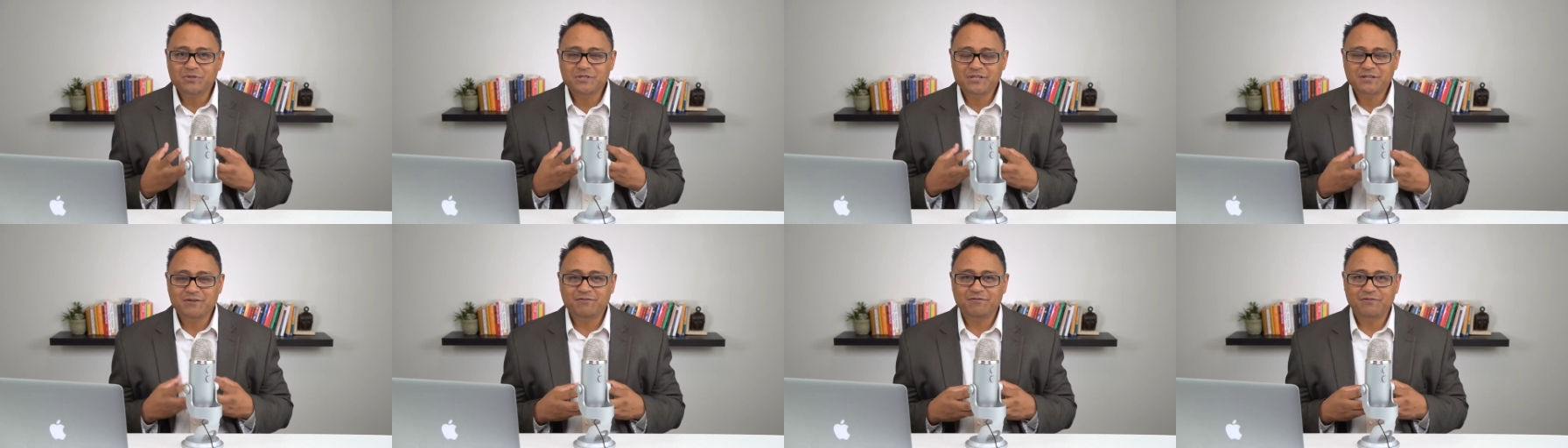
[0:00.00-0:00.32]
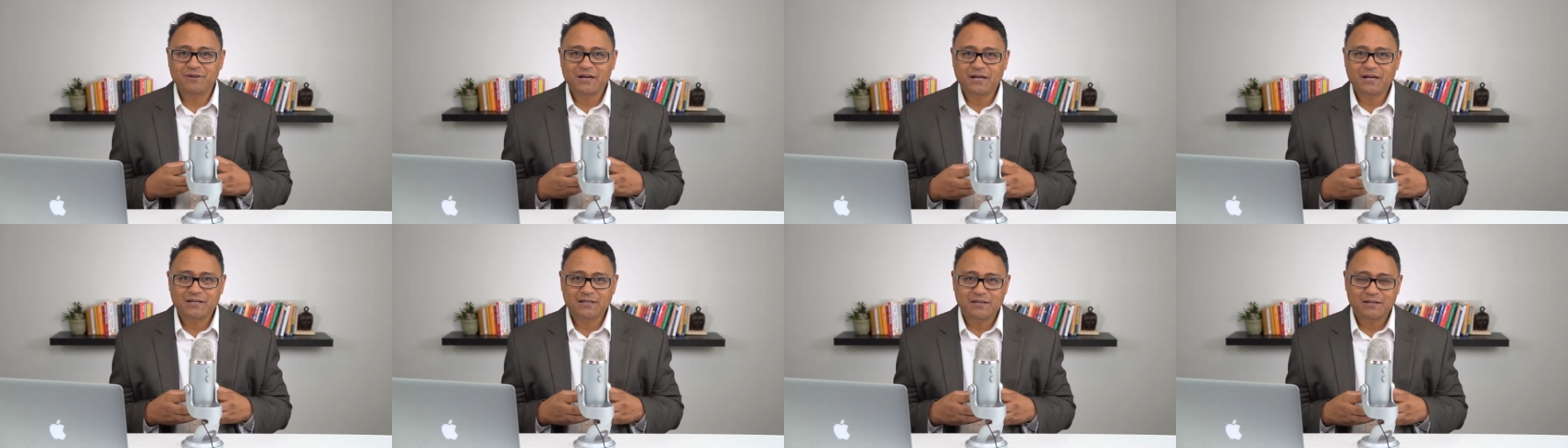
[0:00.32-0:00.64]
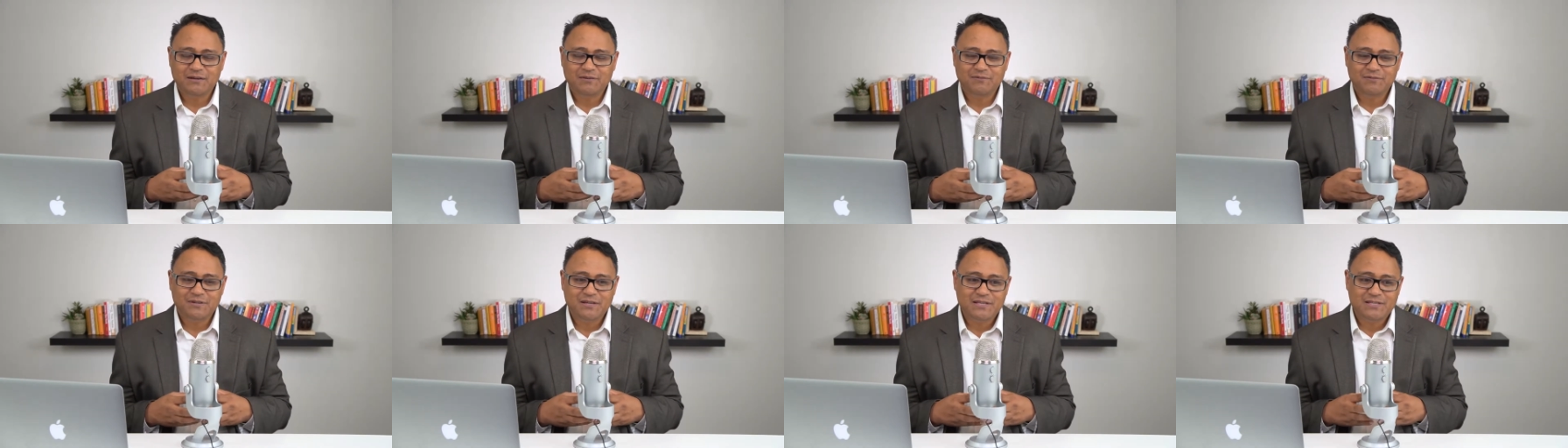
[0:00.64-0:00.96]
effective
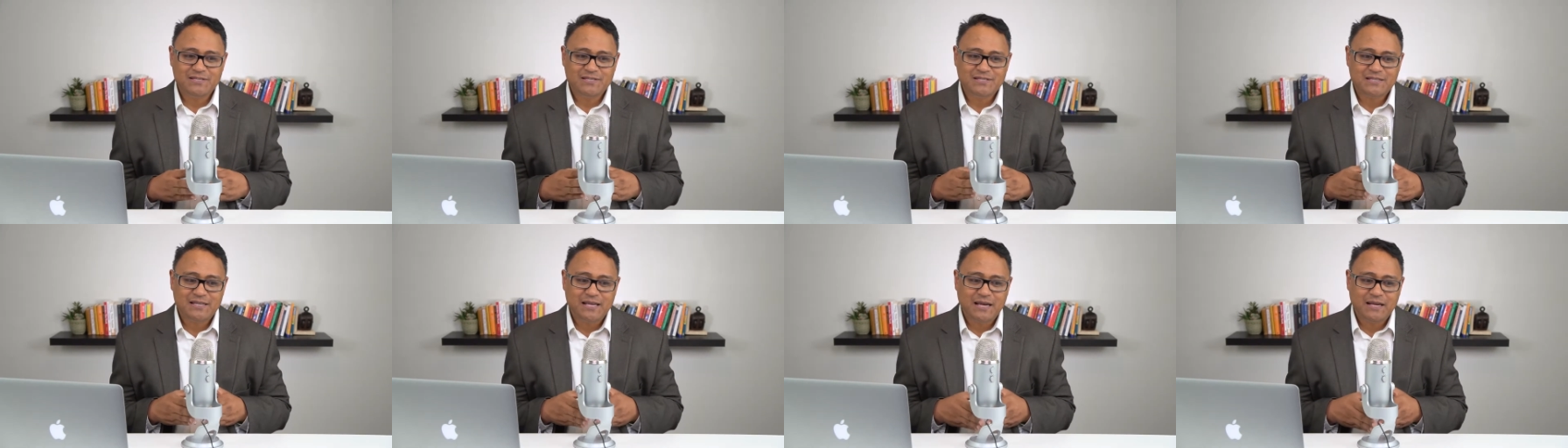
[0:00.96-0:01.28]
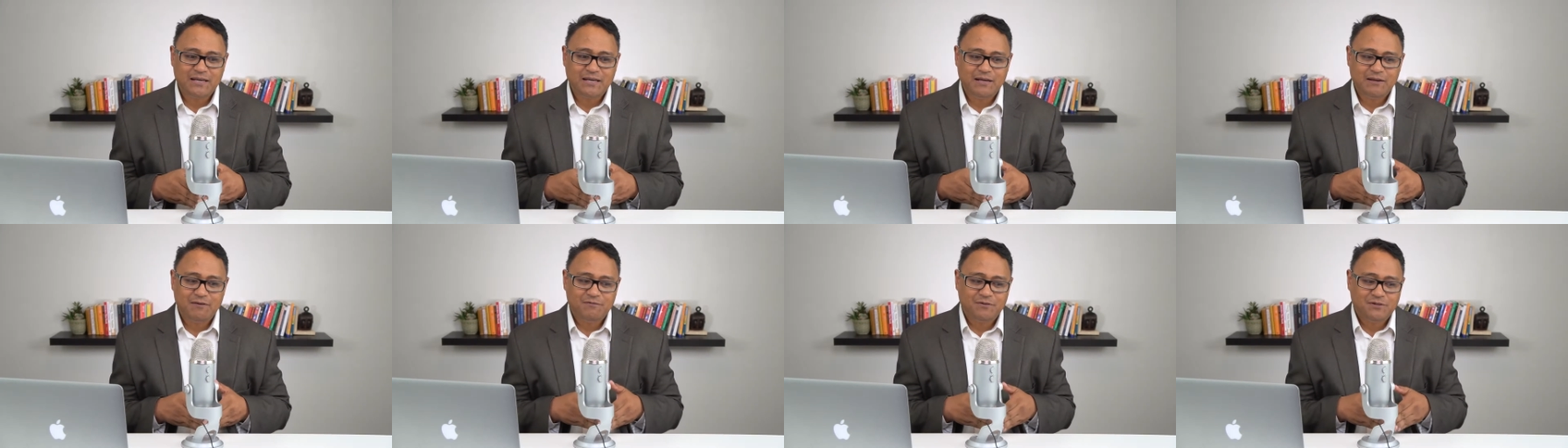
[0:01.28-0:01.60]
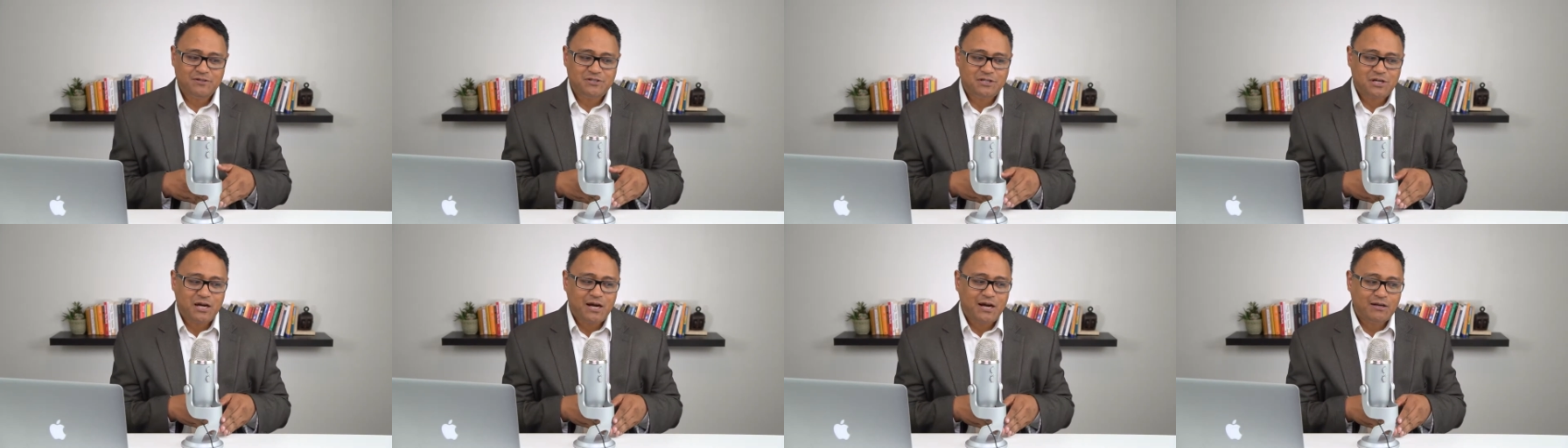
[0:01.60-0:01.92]
is that if a
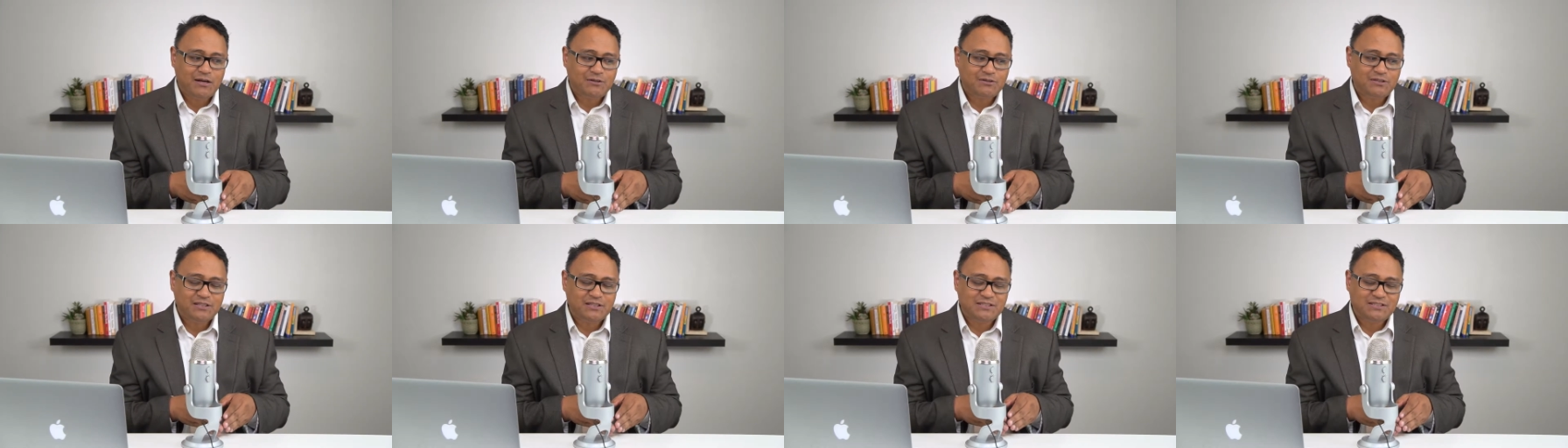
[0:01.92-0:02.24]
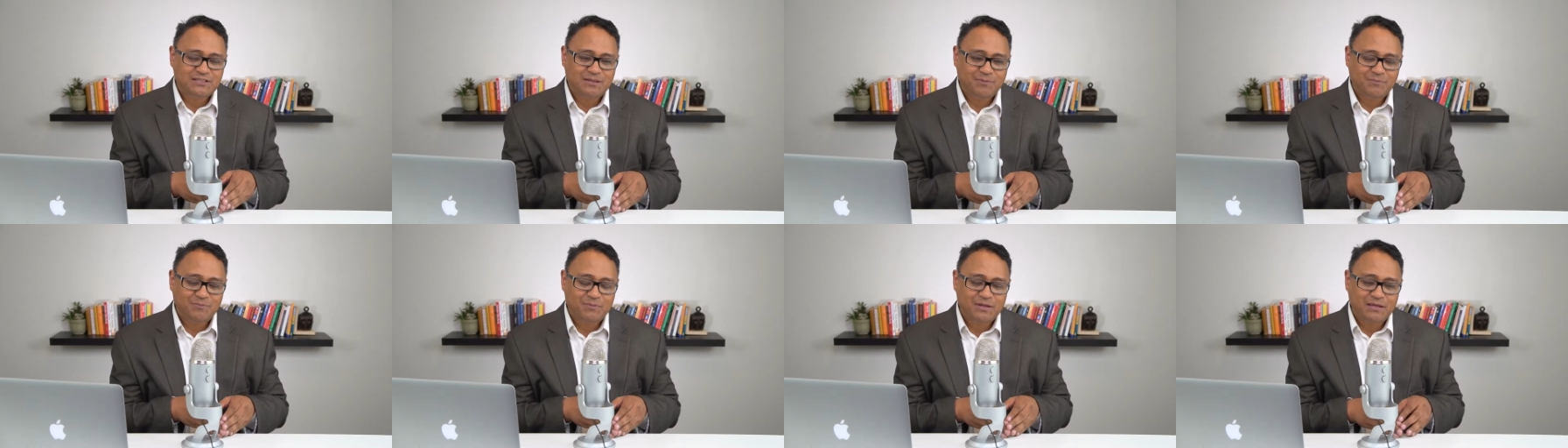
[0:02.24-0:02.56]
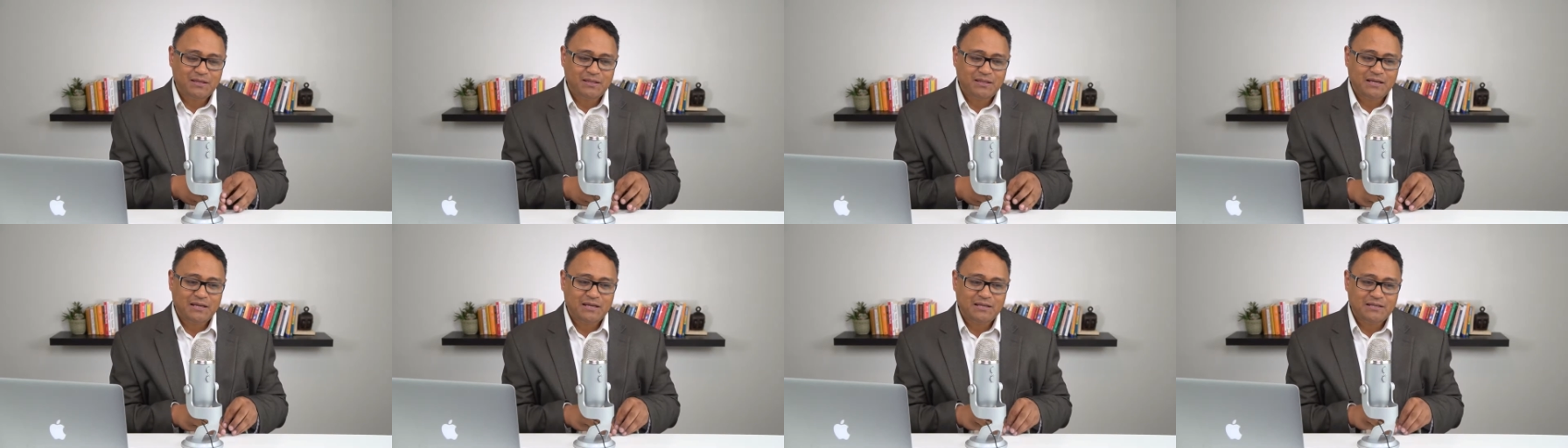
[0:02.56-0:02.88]
child does something
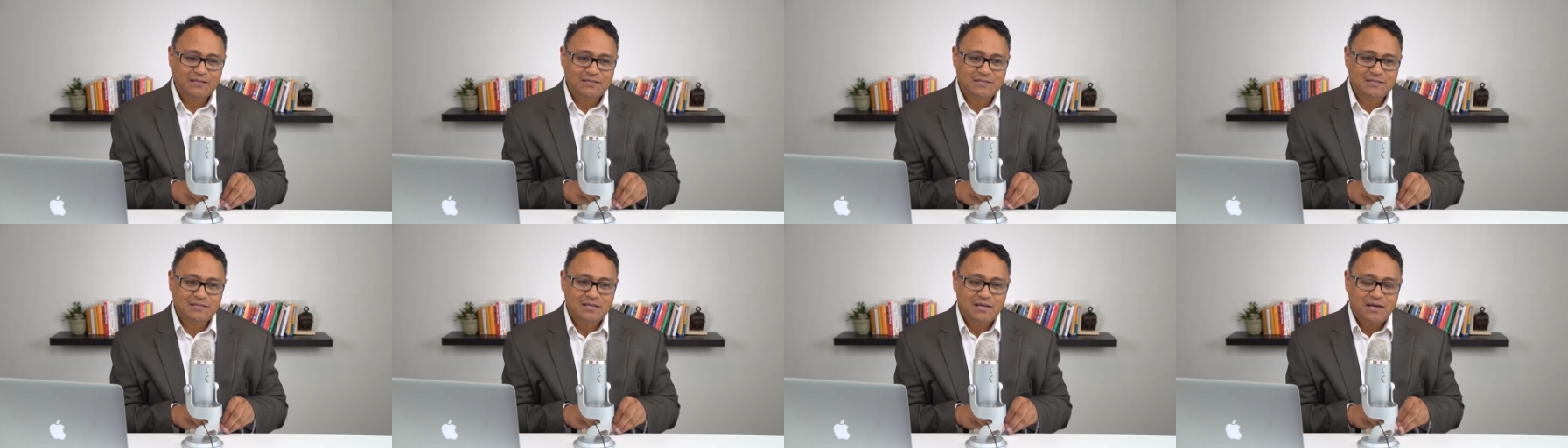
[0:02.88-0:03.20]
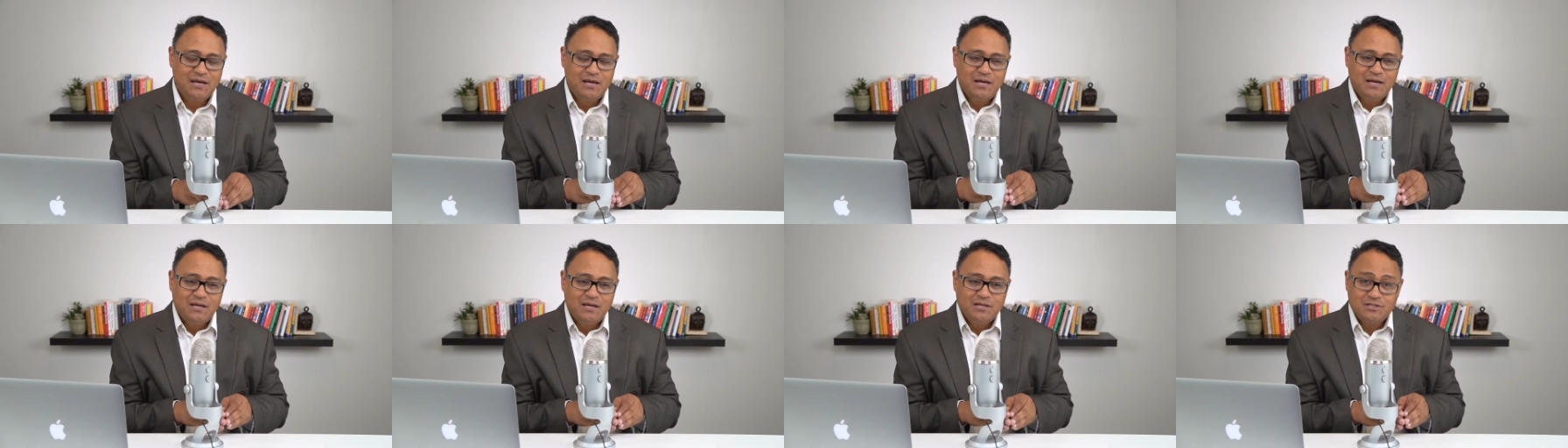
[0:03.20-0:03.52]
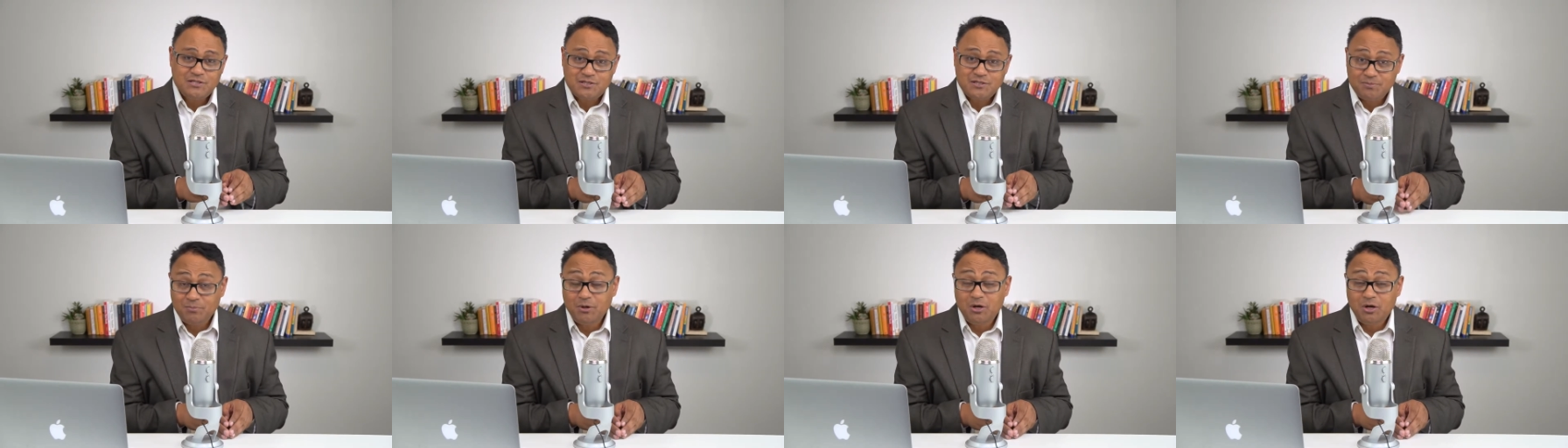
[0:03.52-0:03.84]
that is
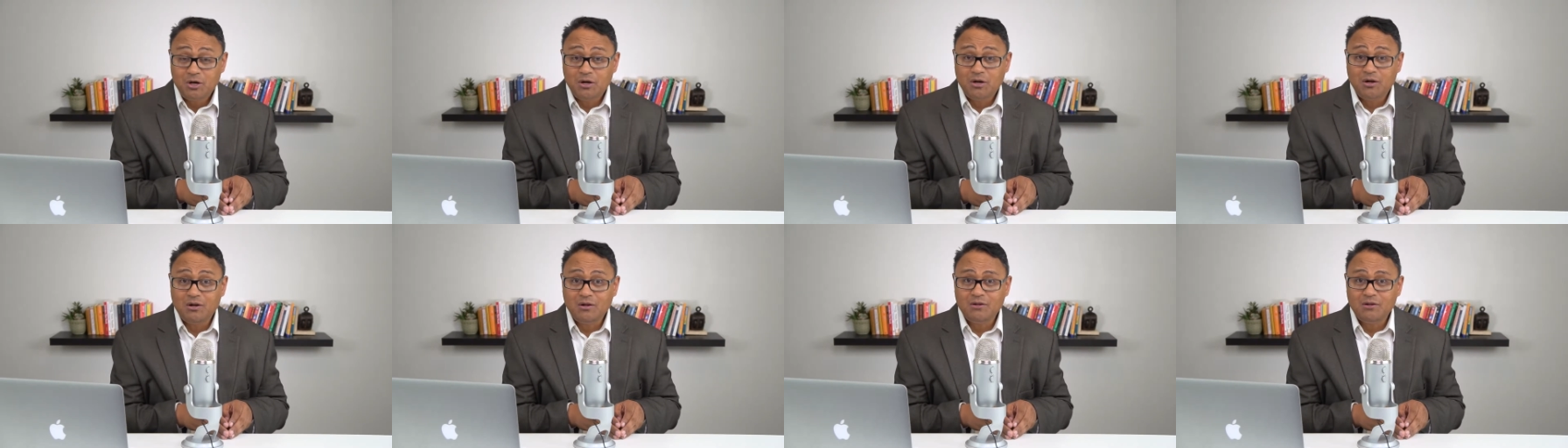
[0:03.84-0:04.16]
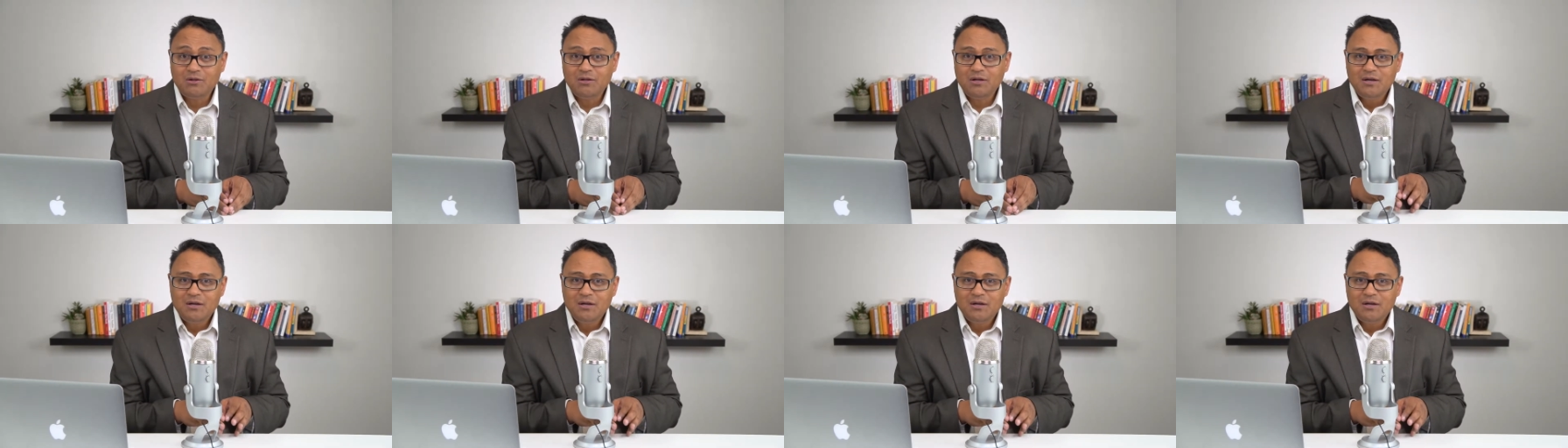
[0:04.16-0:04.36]
small,